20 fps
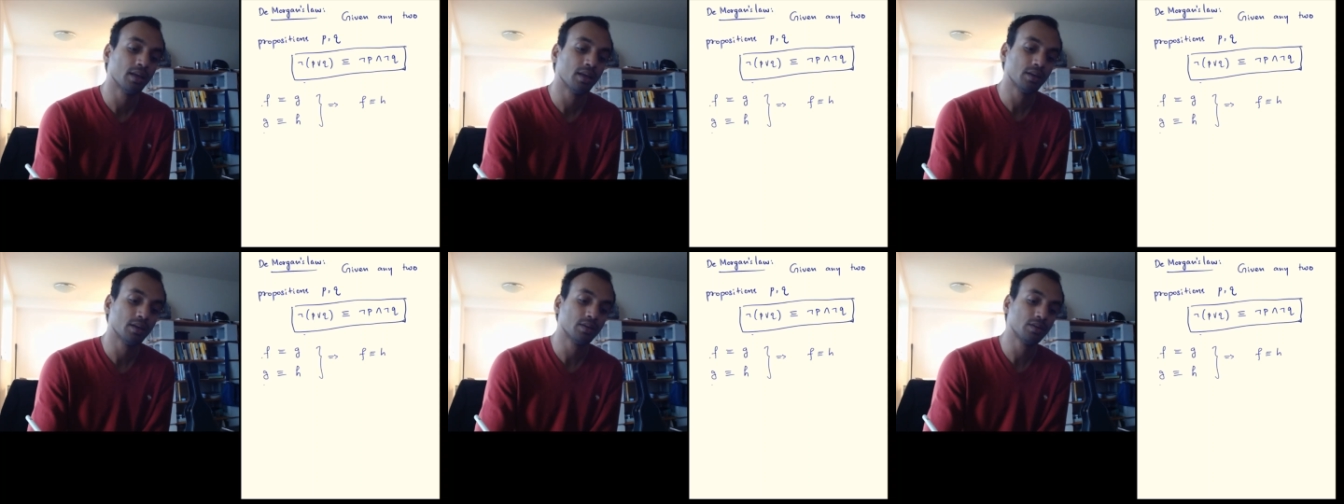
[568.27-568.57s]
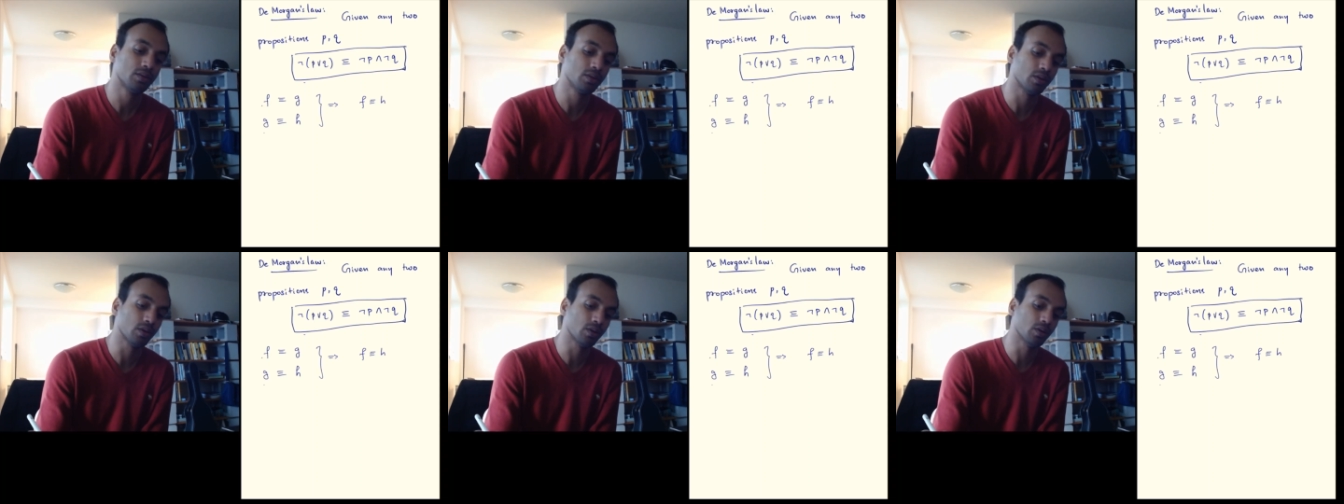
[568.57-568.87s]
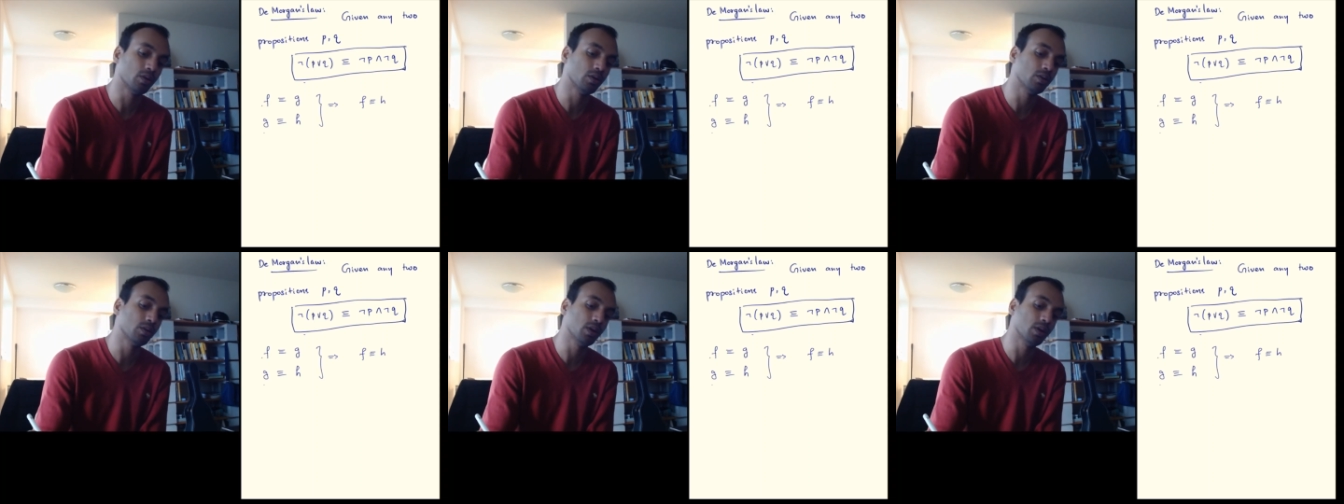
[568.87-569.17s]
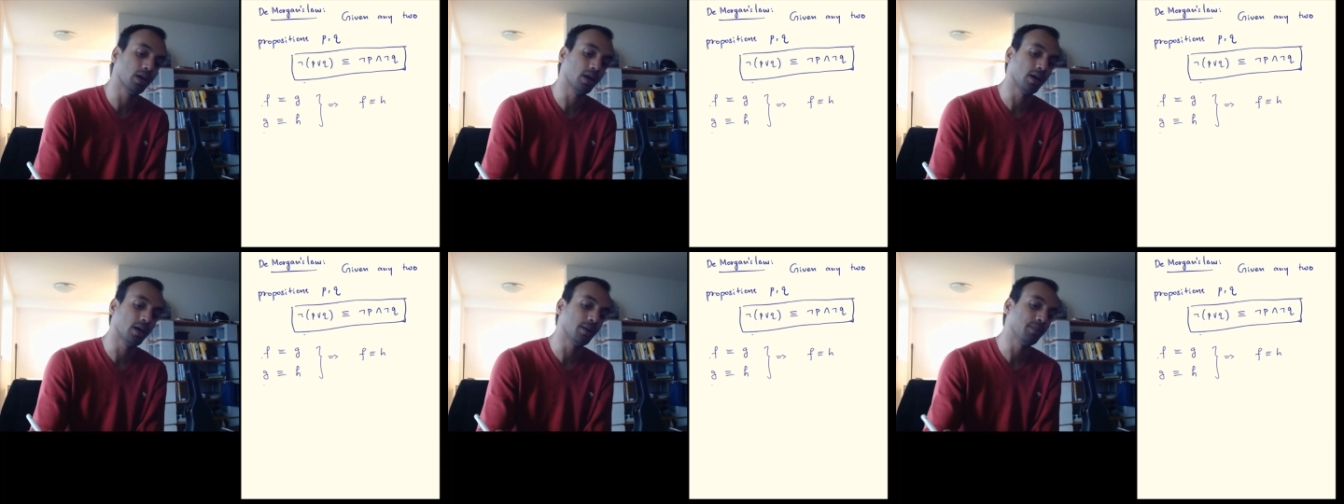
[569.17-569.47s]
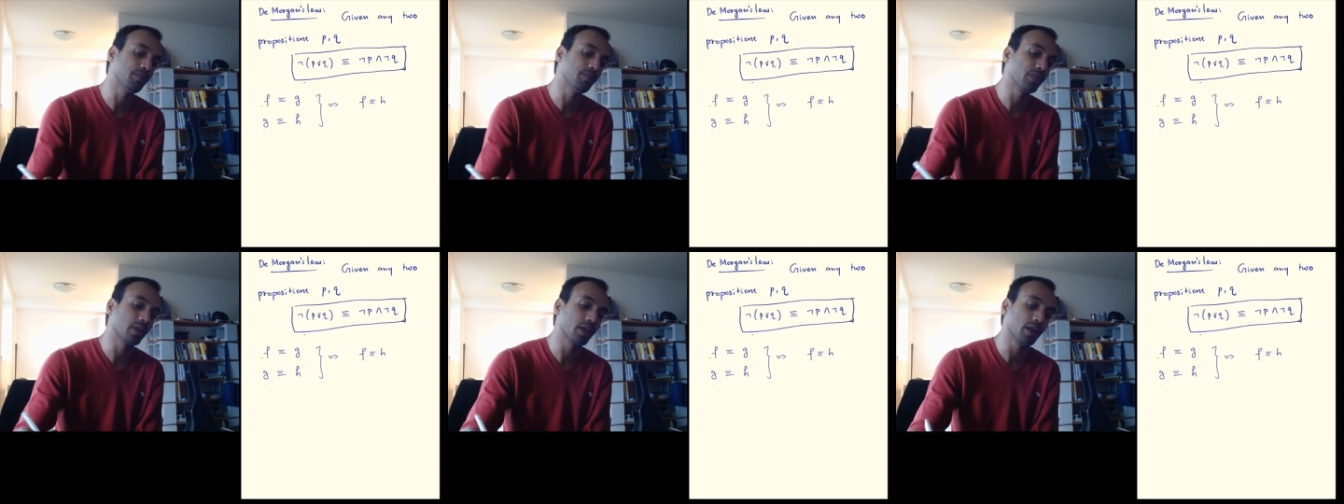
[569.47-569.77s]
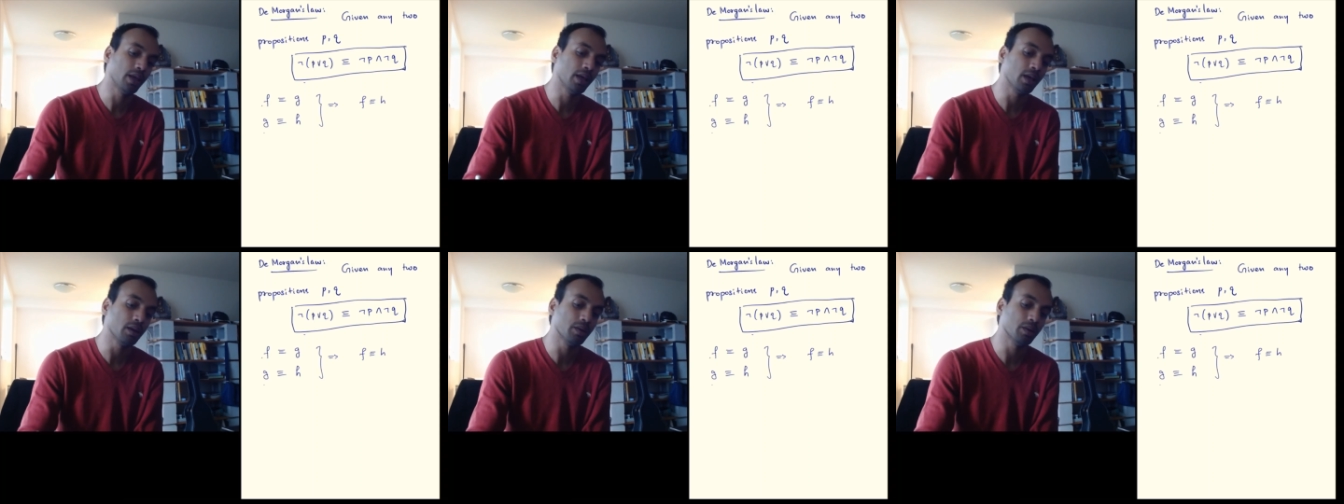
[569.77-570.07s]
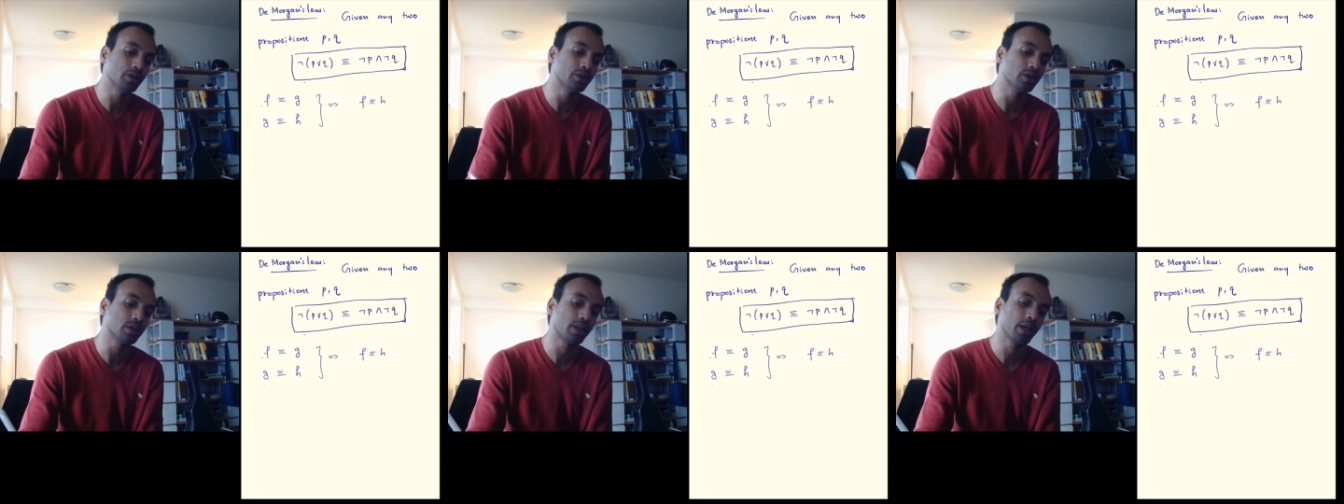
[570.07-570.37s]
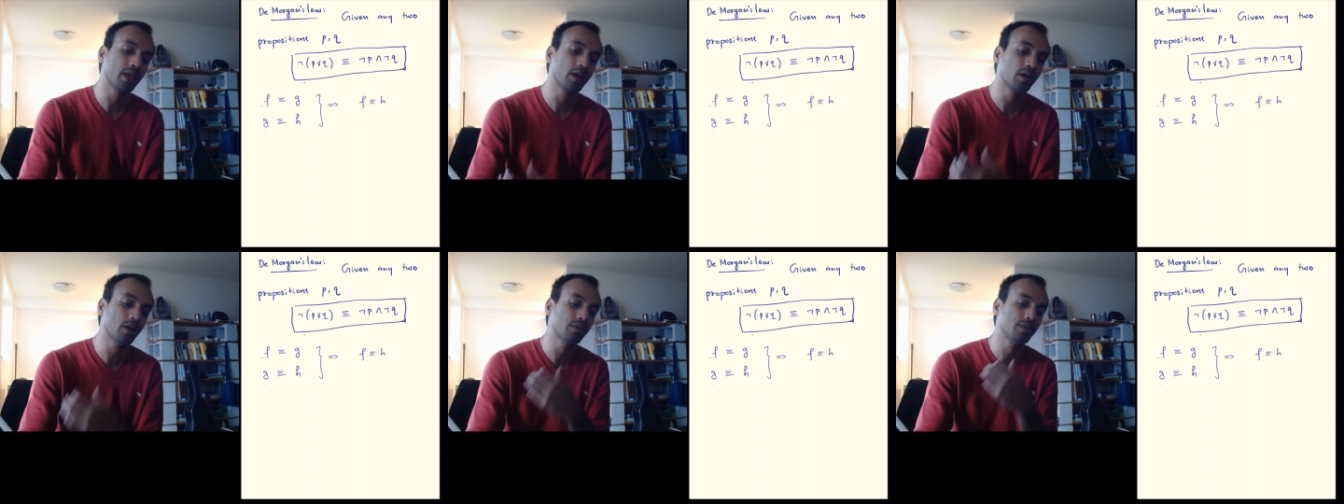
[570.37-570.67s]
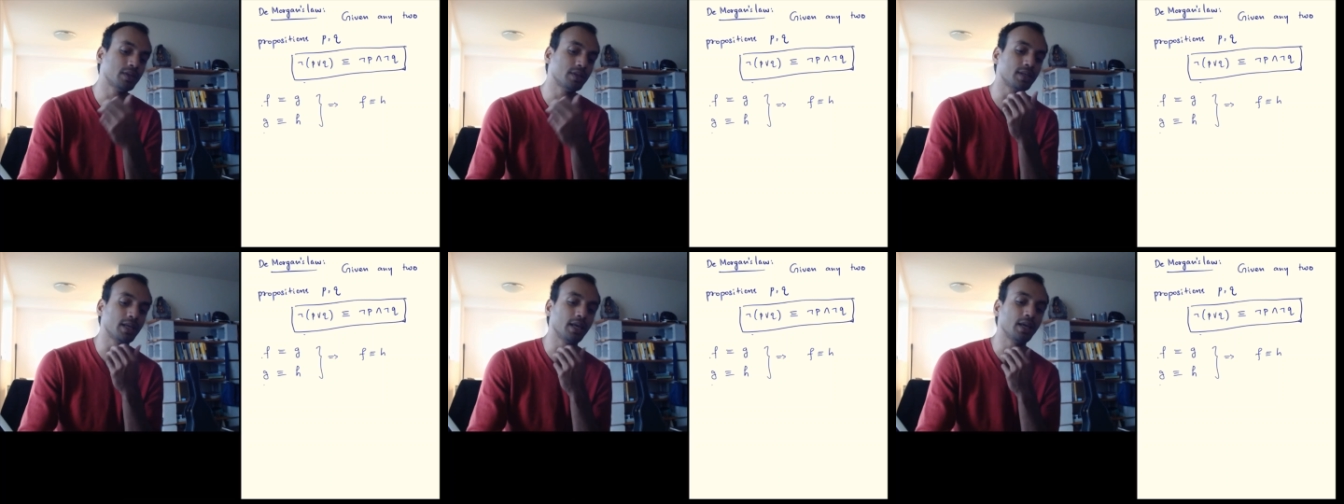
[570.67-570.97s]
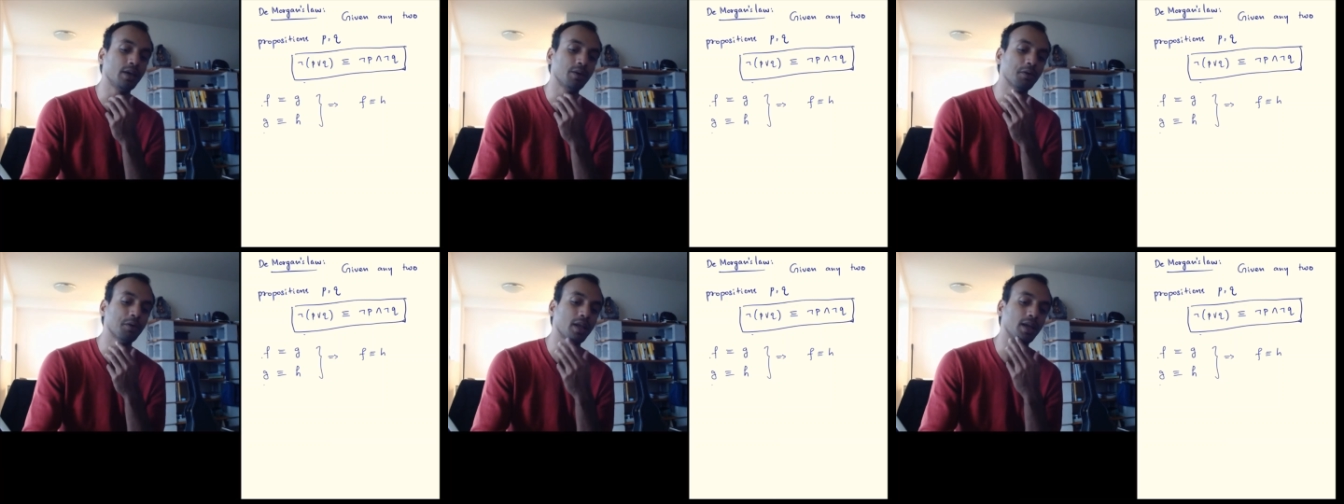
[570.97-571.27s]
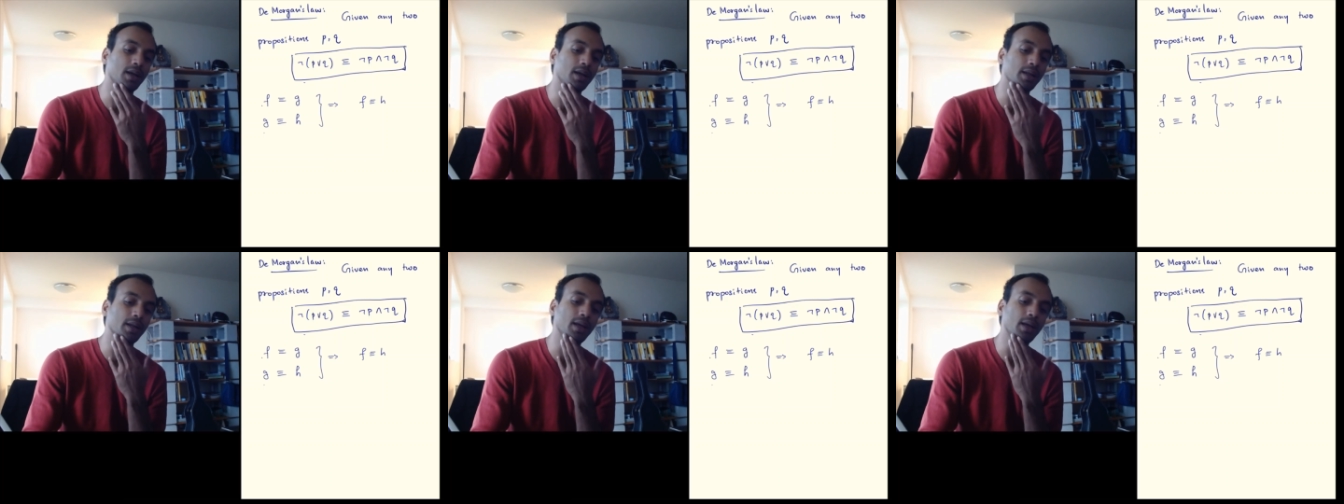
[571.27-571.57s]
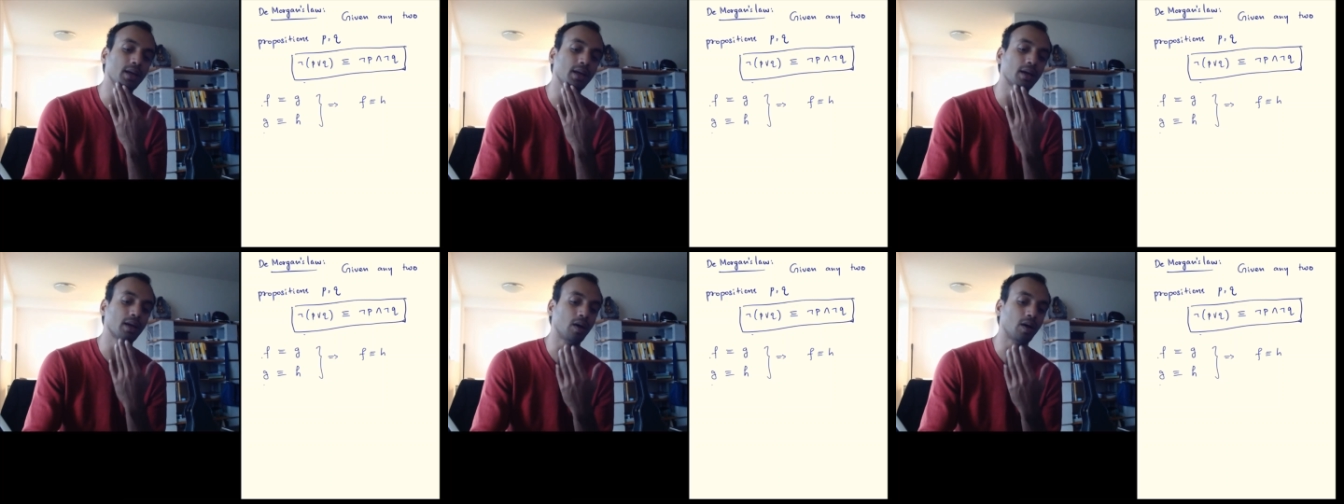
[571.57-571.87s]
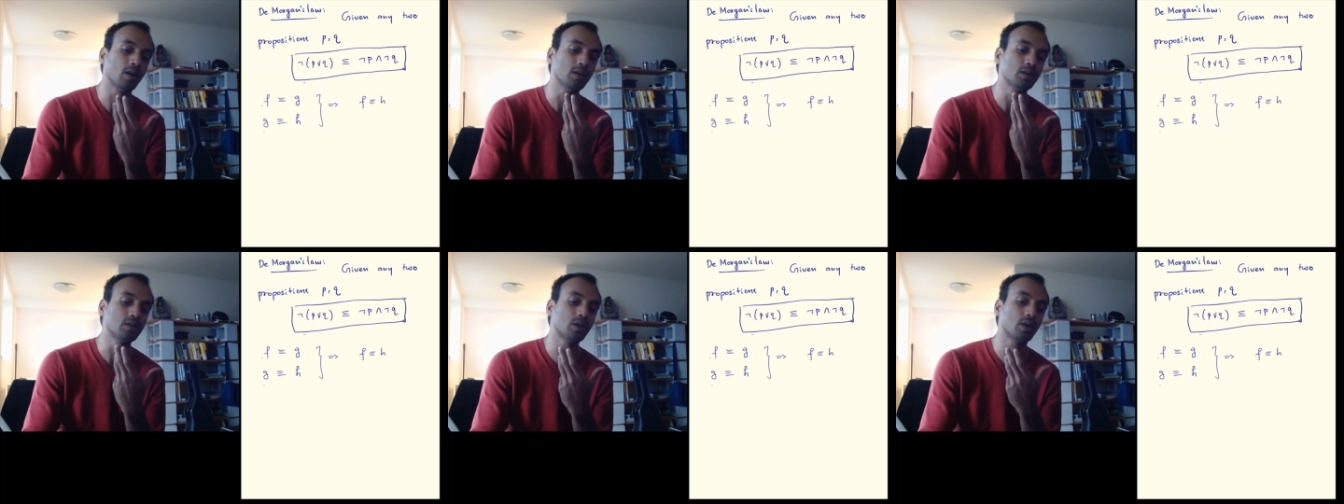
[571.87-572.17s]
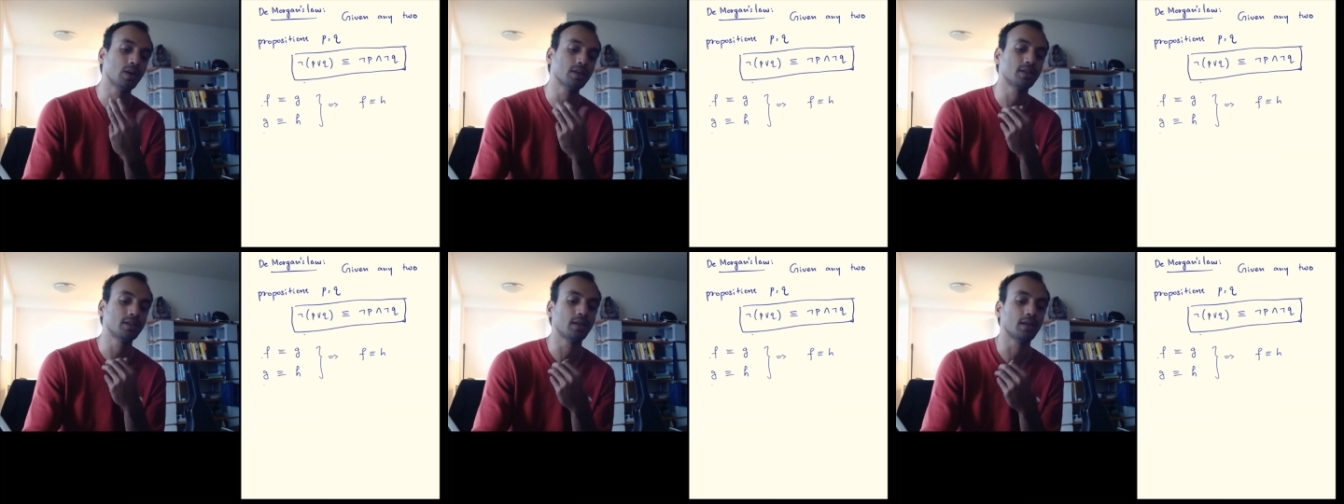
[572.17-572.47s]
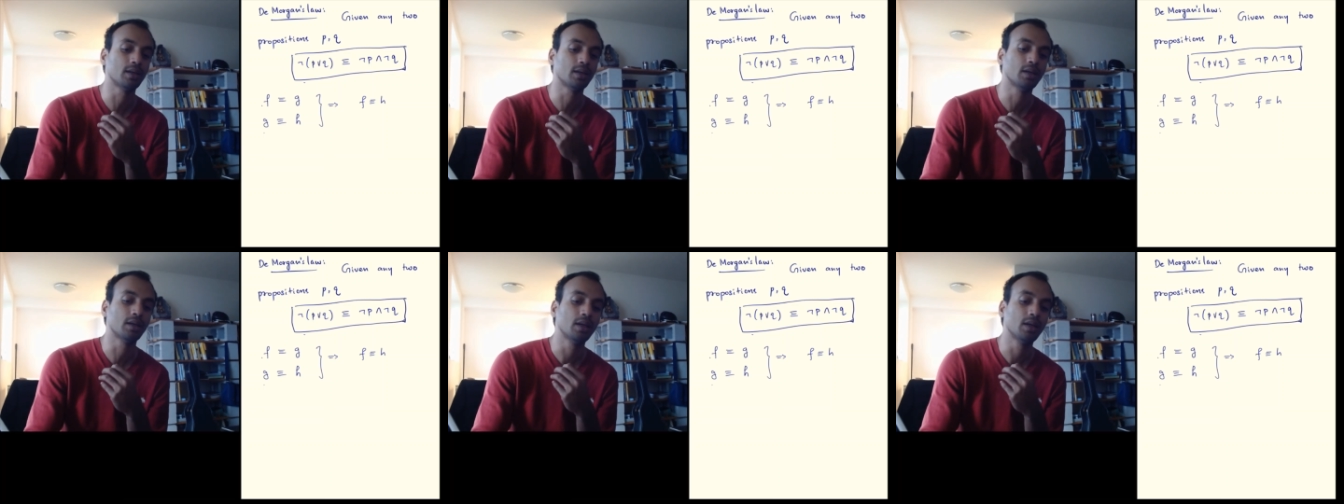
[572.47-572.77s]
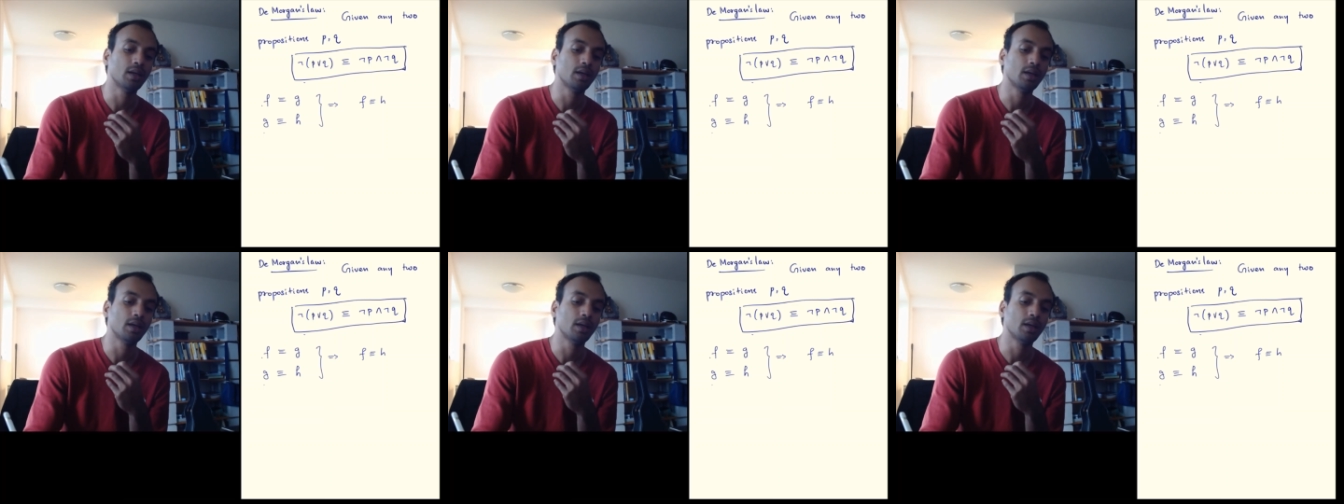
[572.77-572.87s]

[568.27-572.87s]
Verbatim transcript: so um, you, you should think of this equality also as a